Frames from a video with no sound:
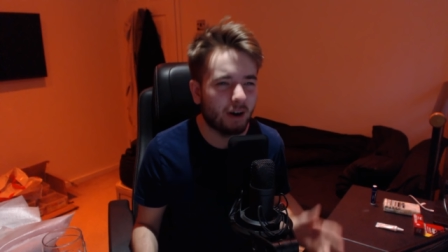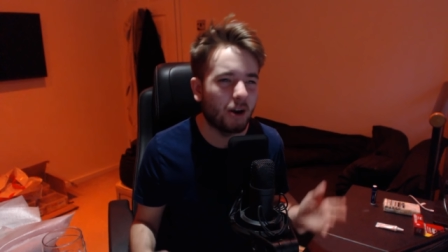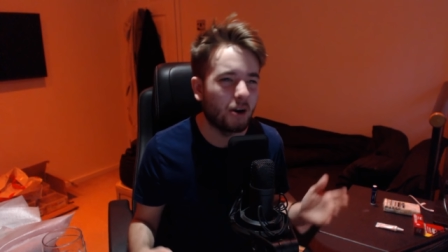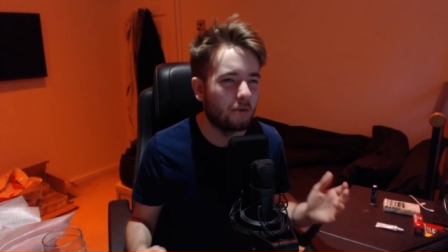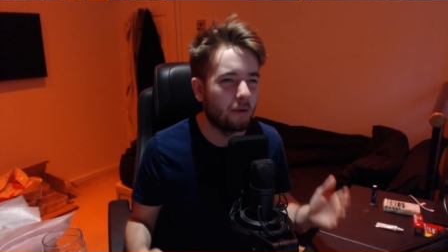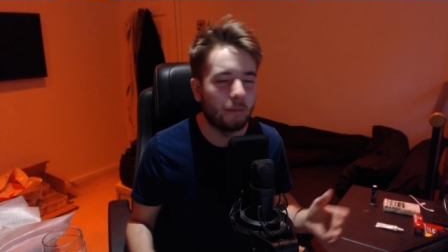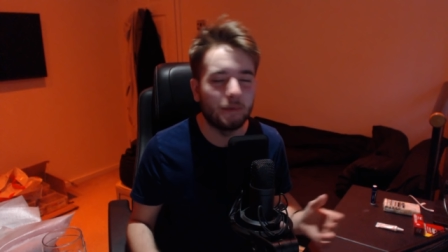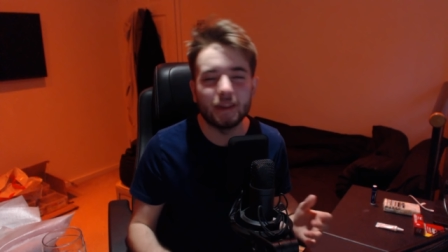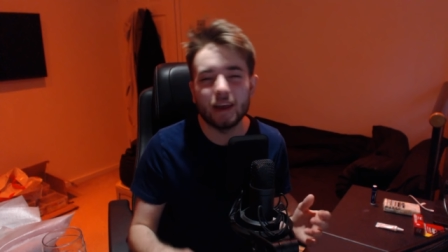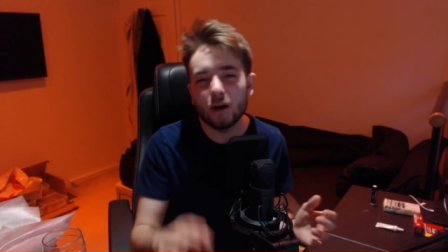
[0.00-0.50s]
I don't
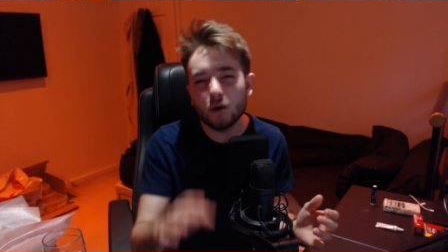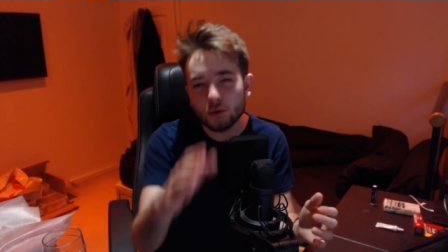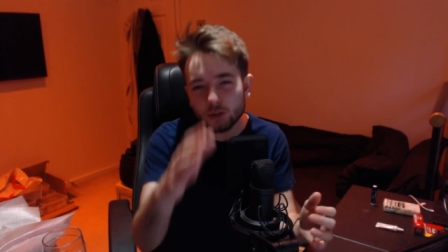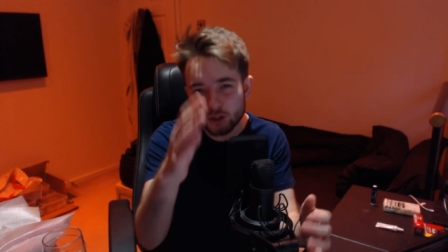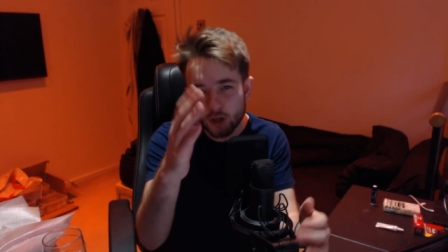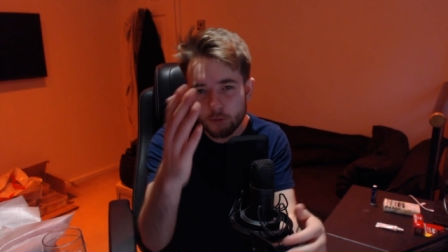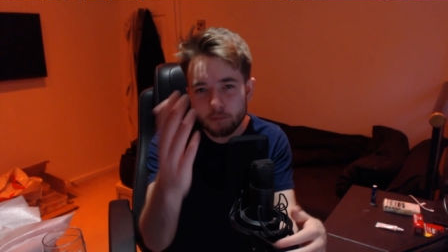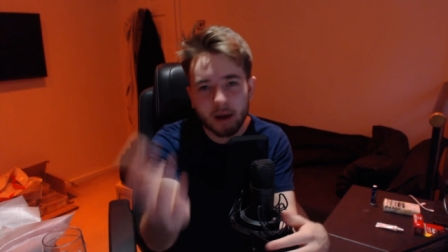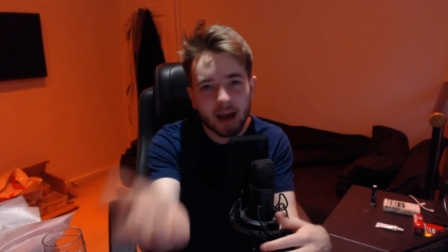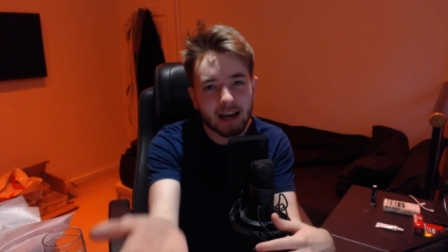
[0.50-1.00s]
remember. They
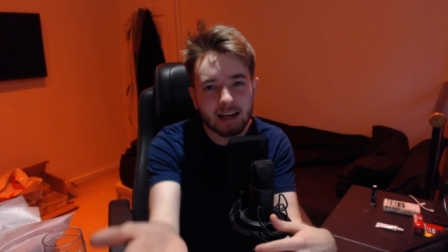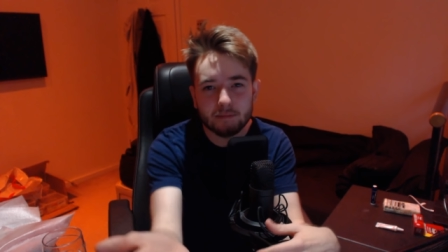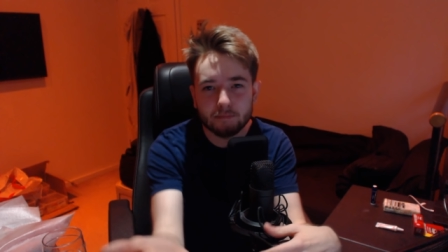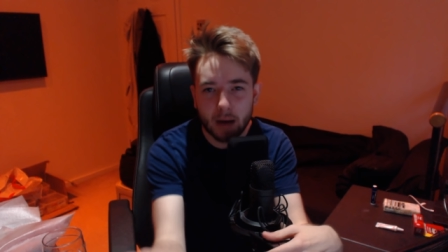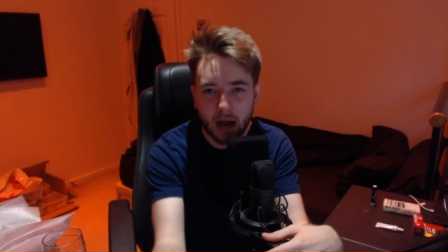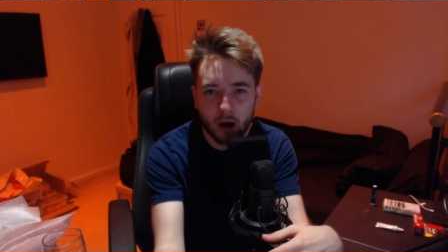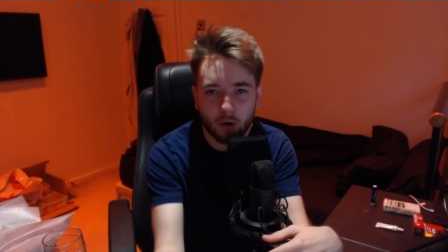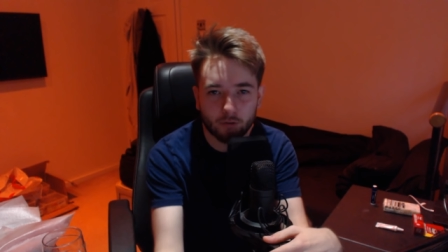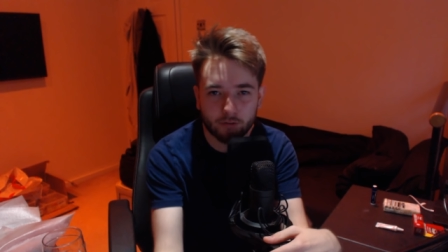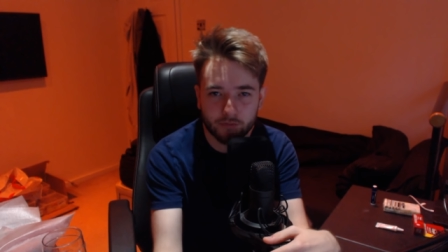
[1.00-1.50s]
also made
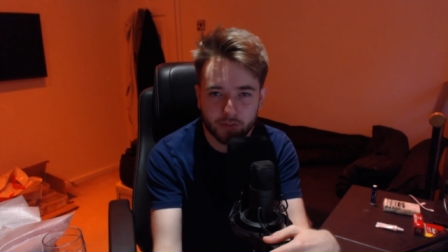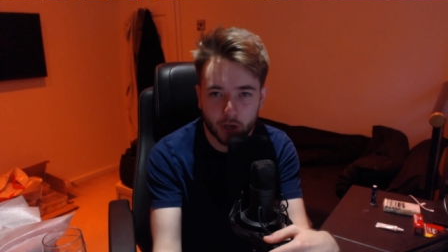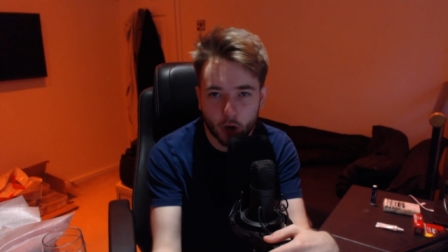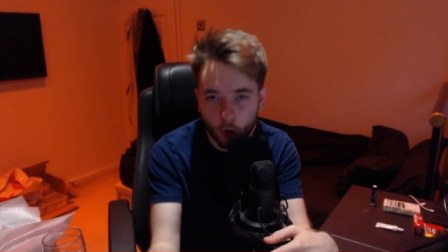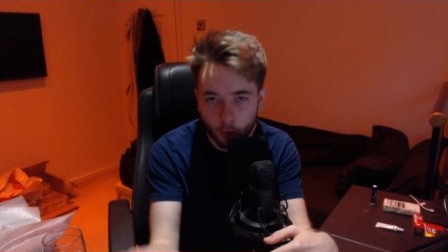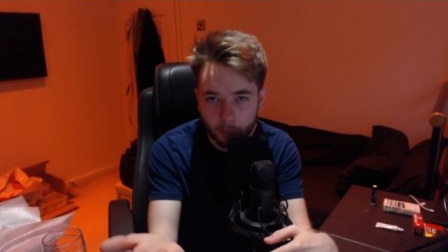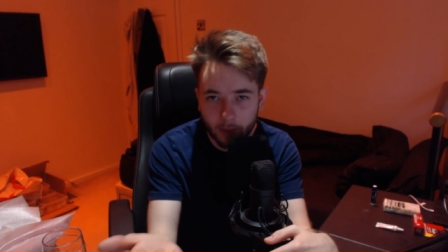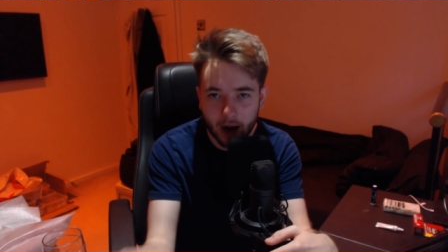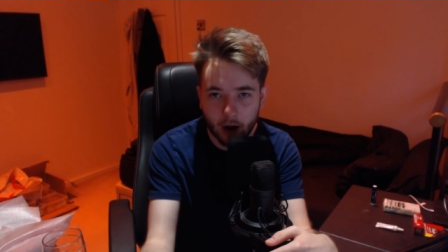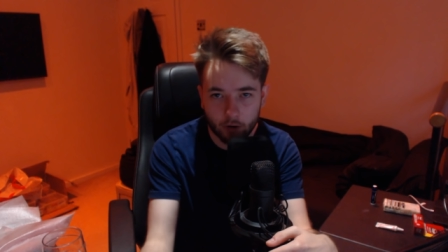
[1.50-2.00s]
Battle, the
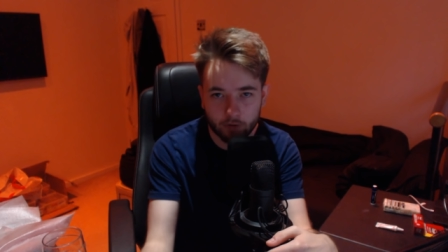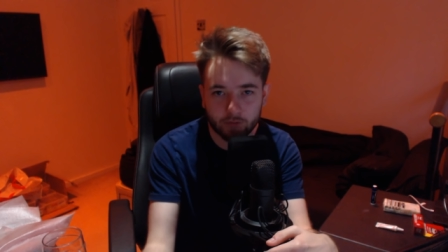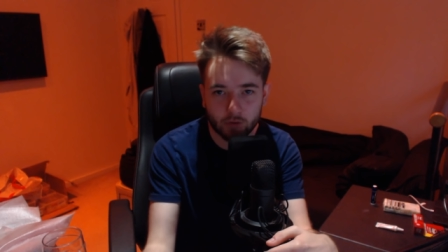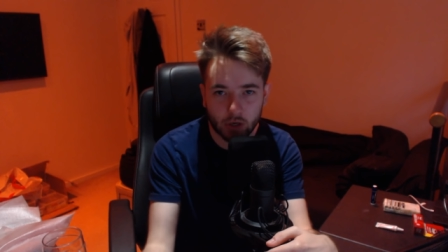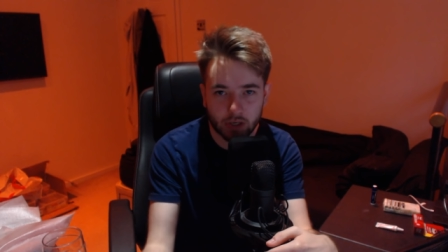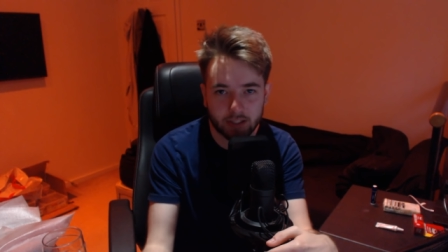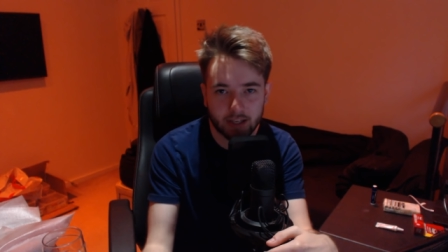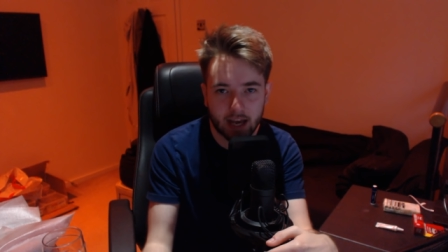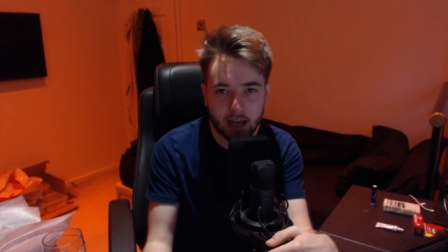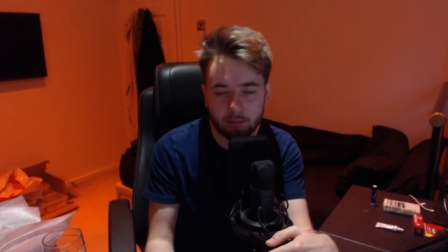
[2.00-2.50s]
old
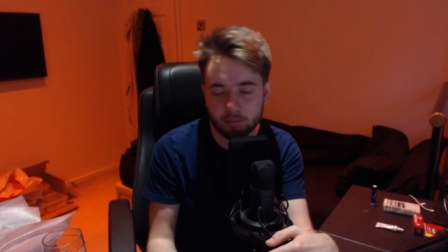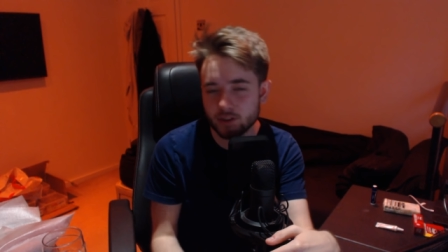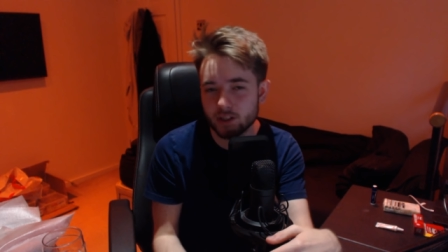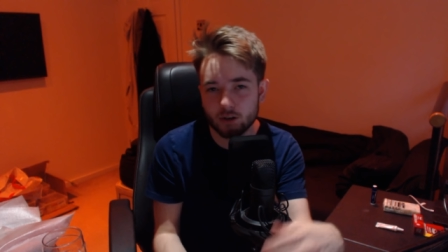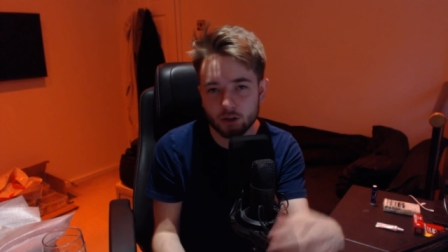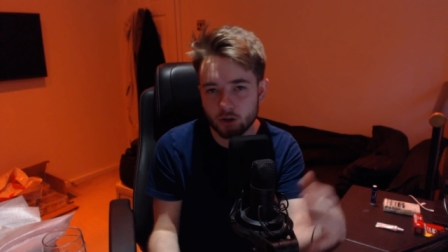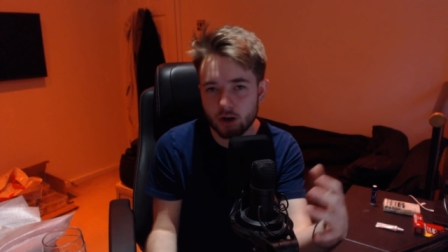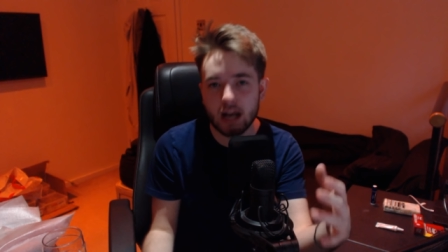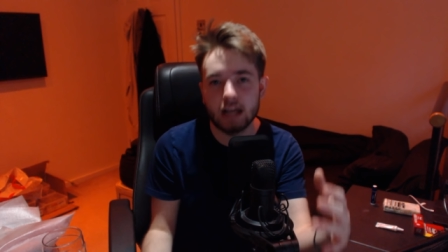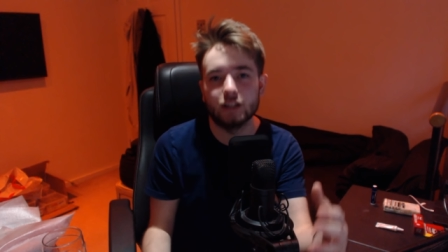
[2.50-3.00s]
Battlefront games.
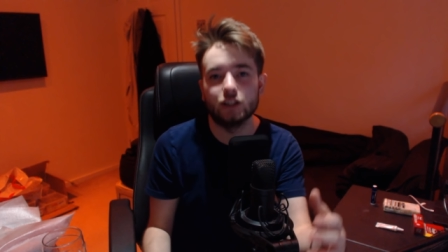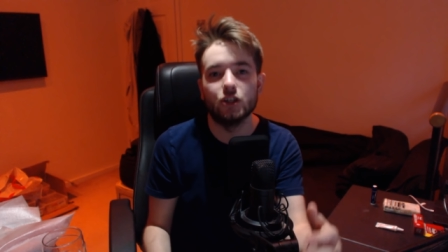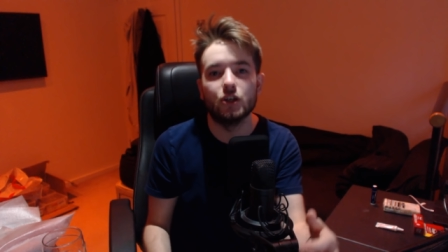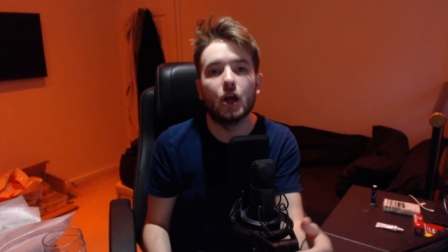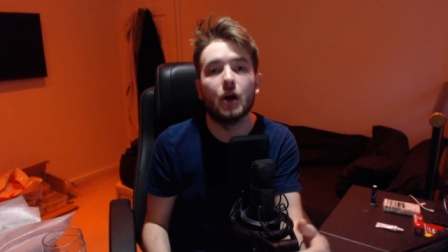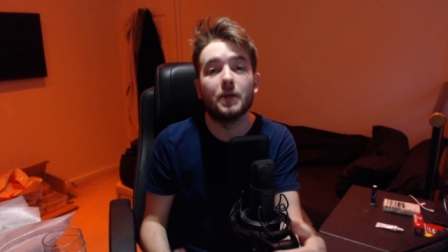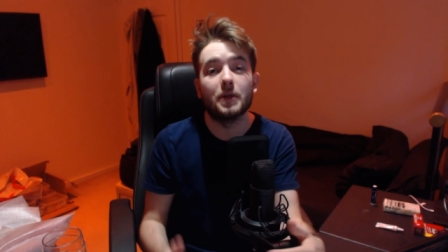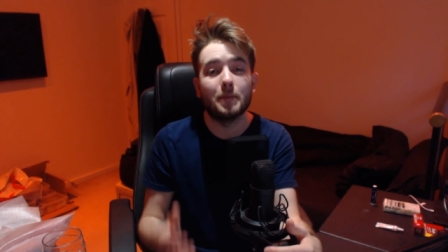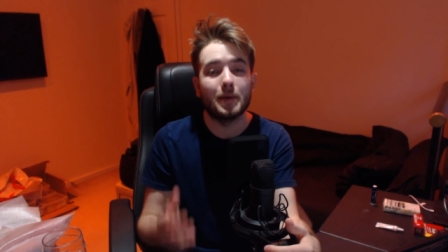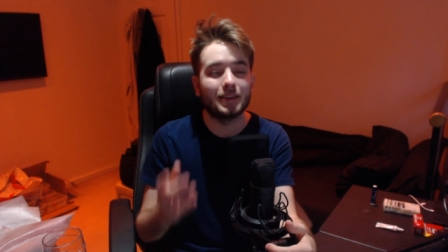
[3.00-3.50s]
They're a great
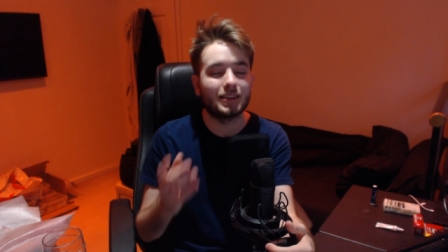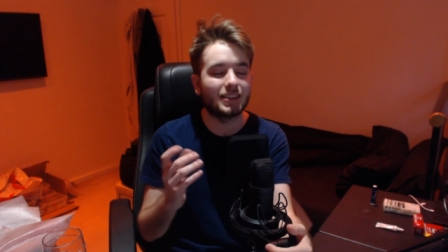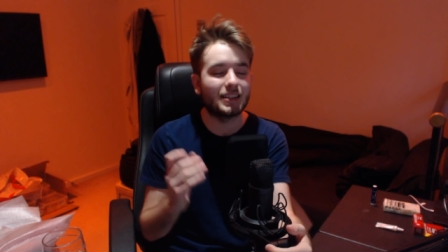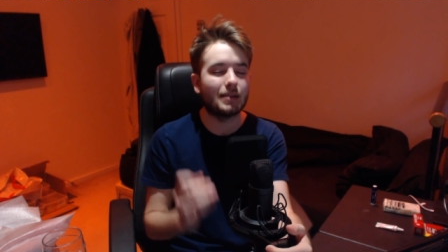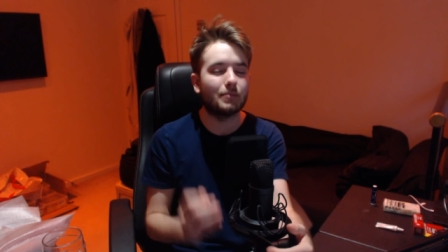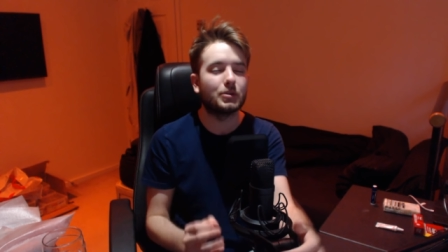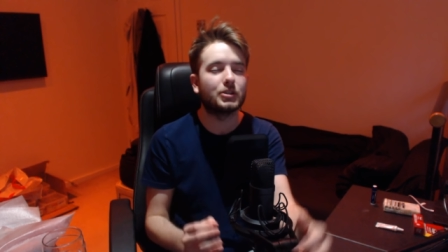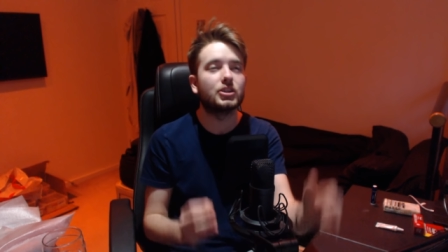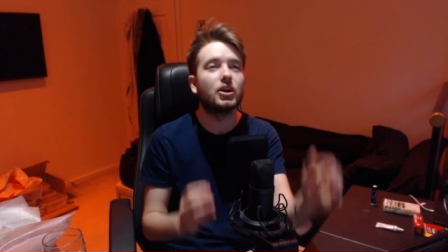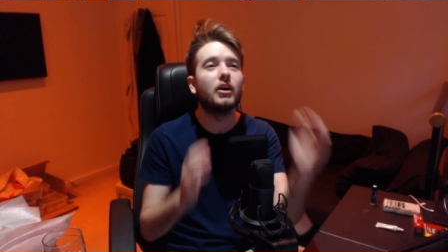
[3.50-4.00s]
studio. They made The
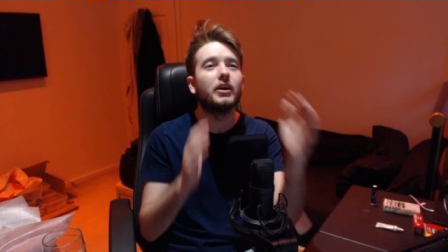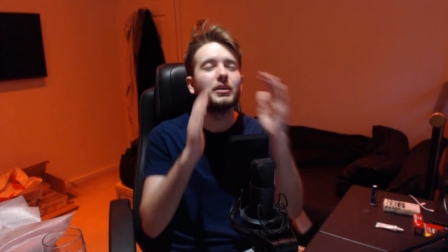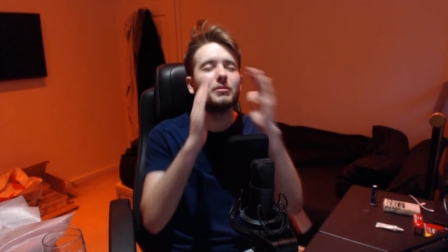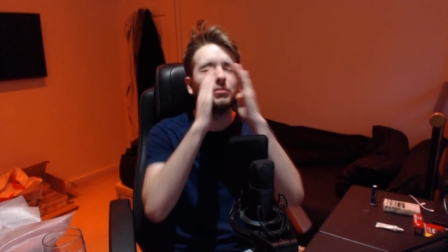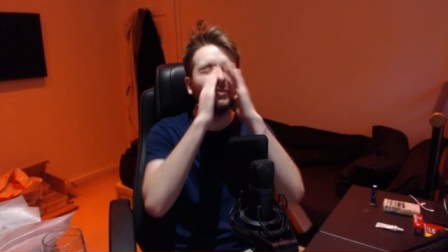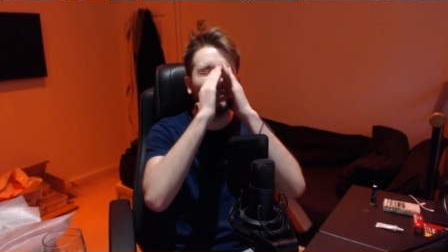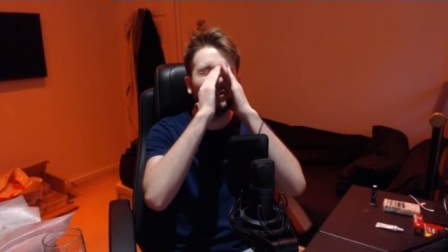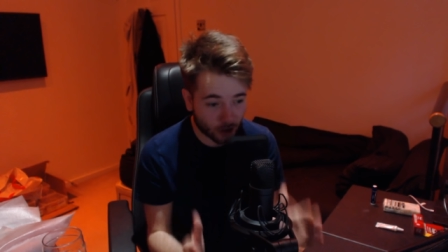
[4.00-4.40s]
Saboteur. It